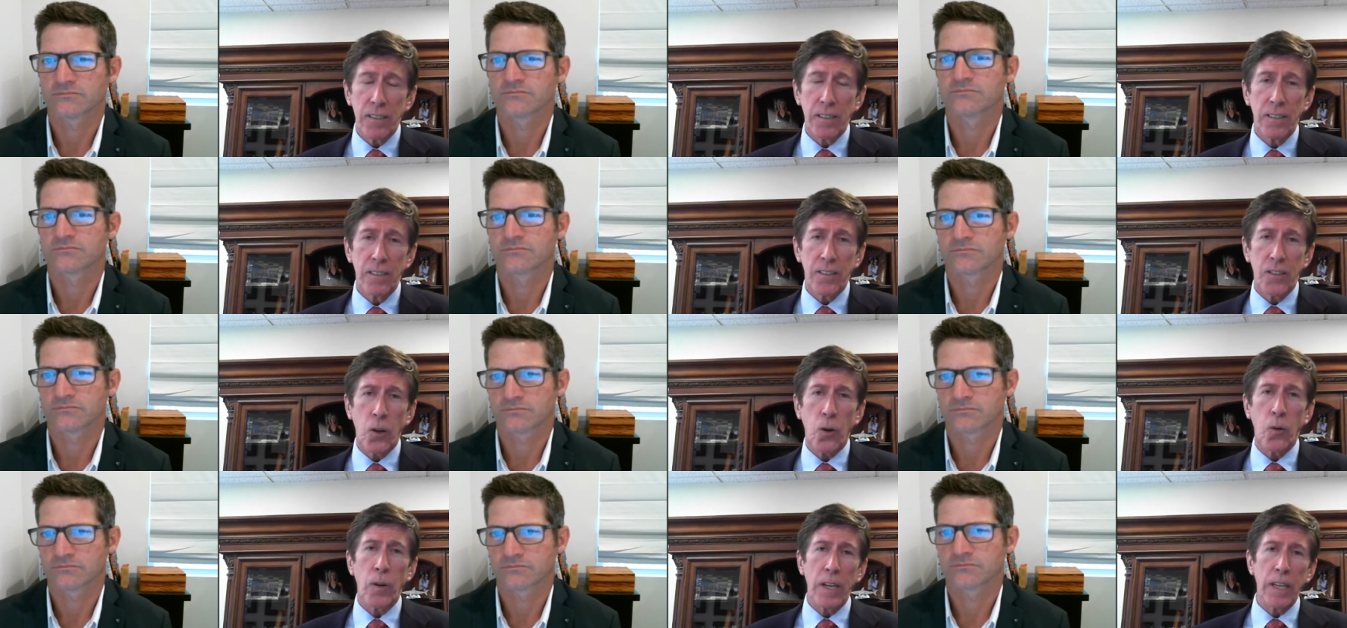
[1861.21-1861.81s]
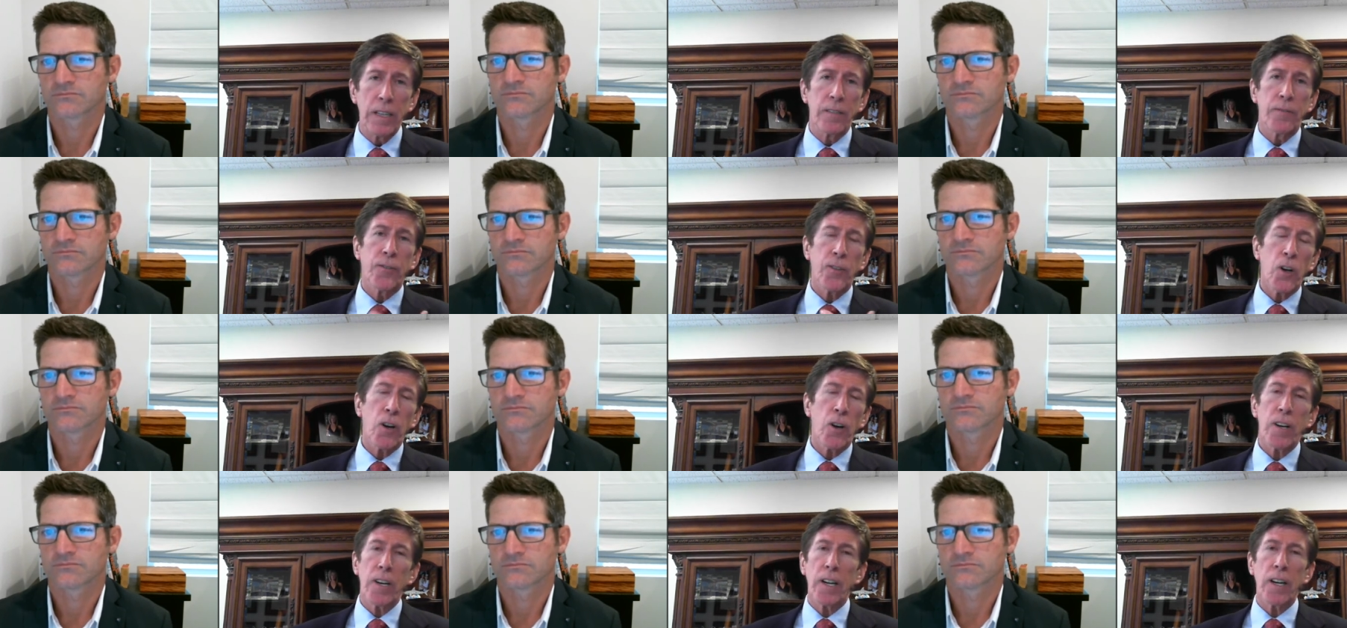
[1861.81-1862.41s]
Speaker 1: So in
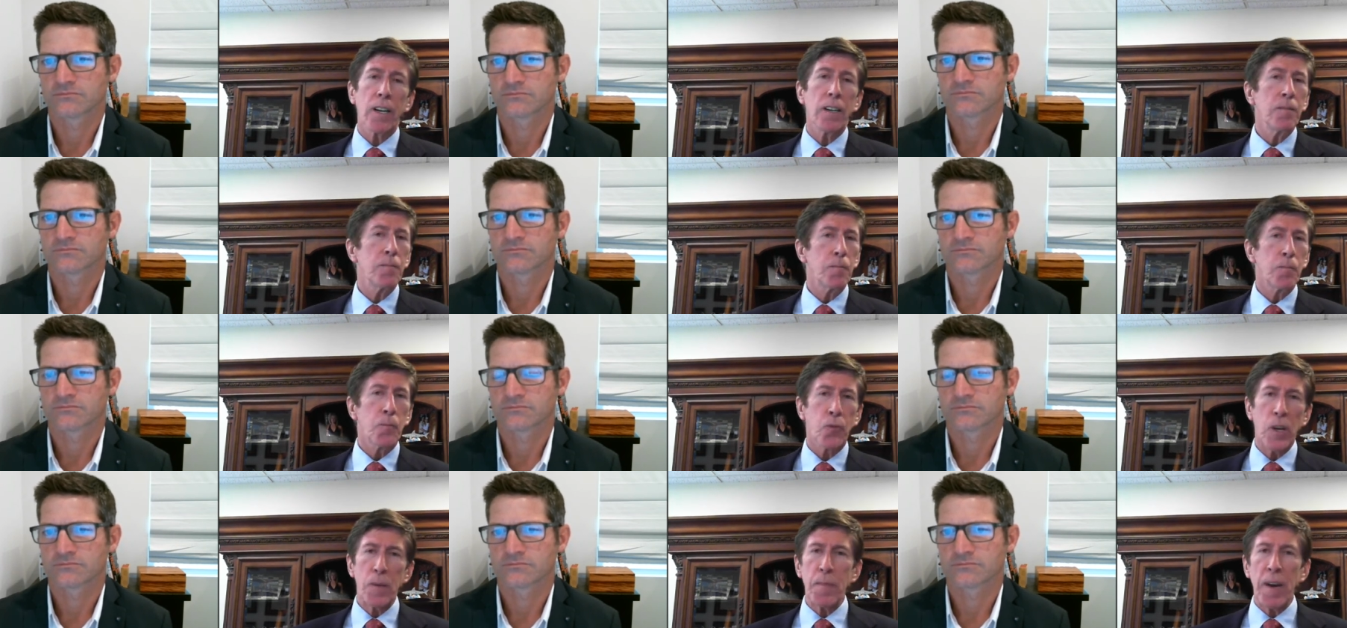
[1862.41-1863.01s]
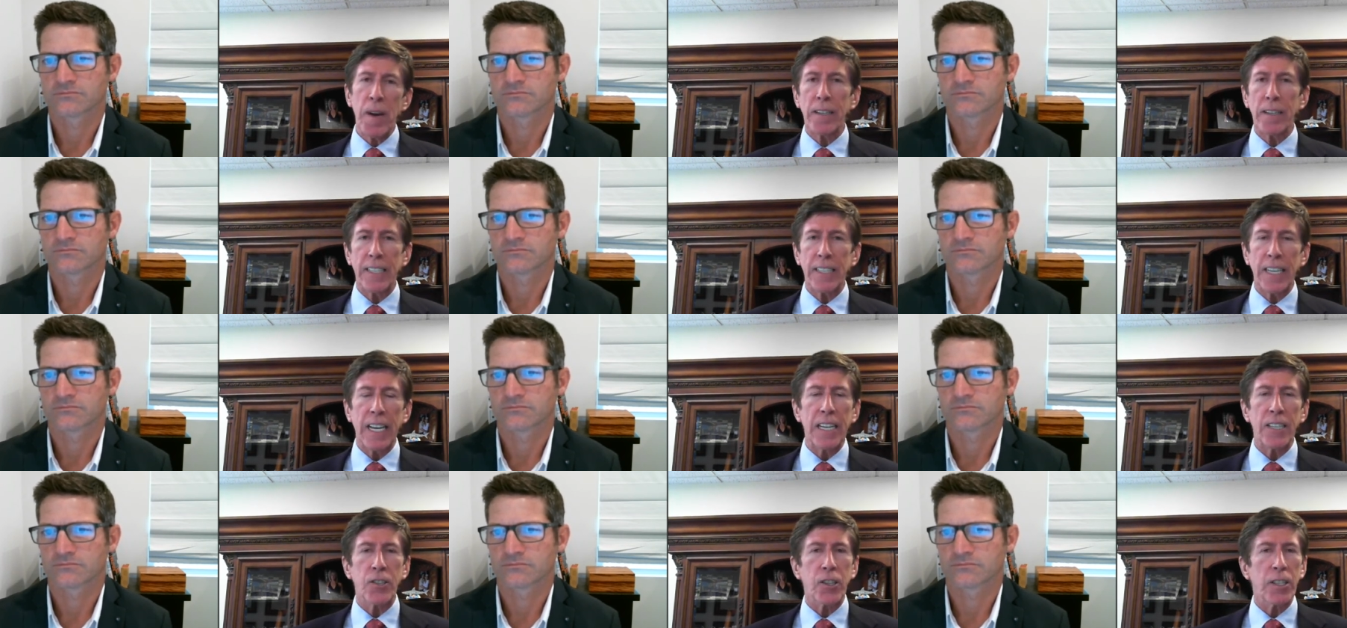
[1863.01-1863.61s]
Florida,
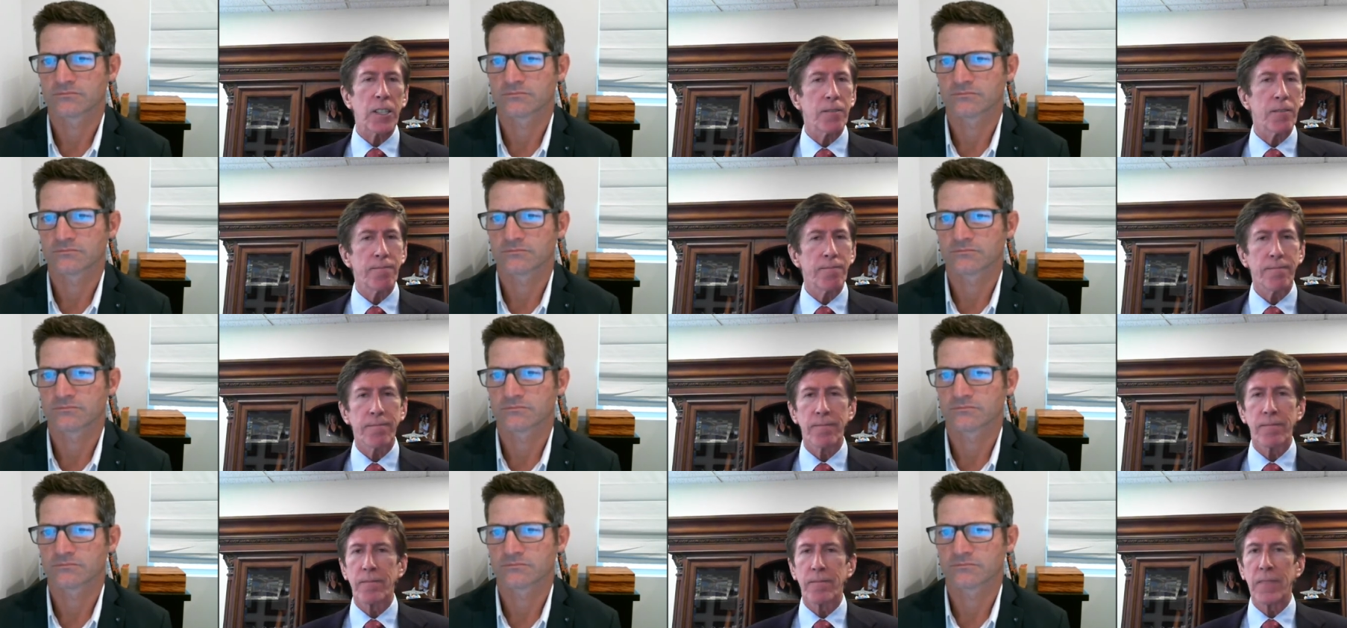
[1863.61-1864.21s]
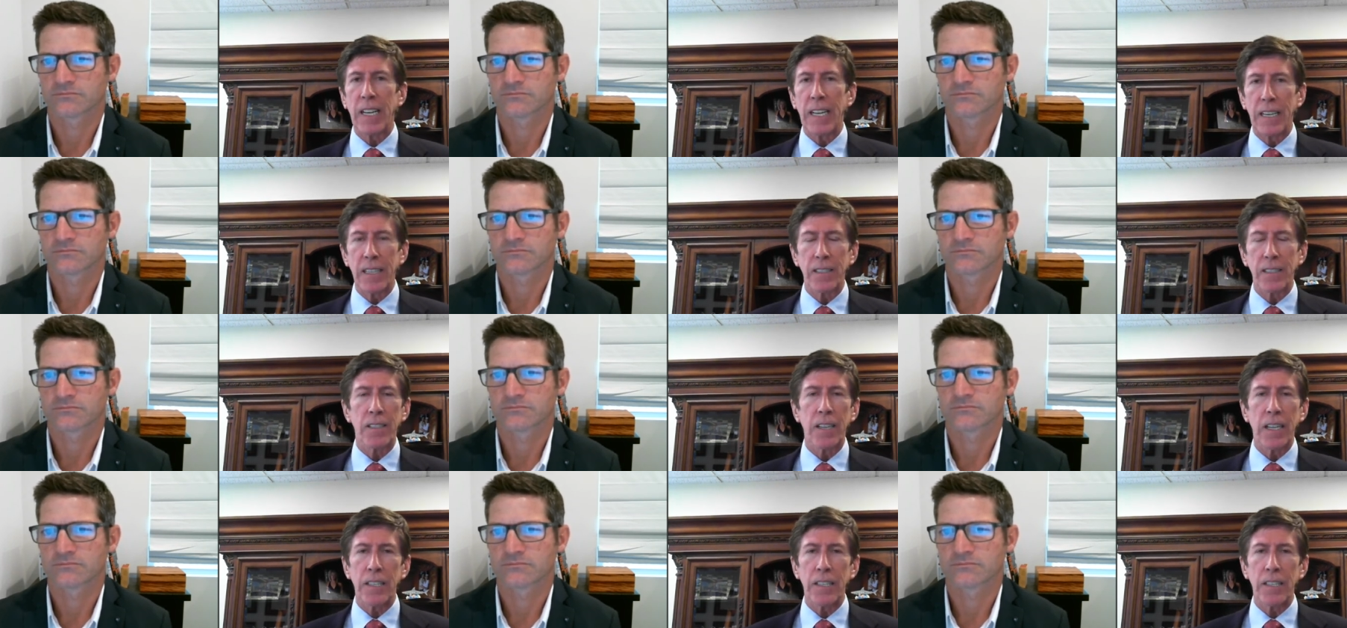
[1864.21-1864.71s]
premeditation and it's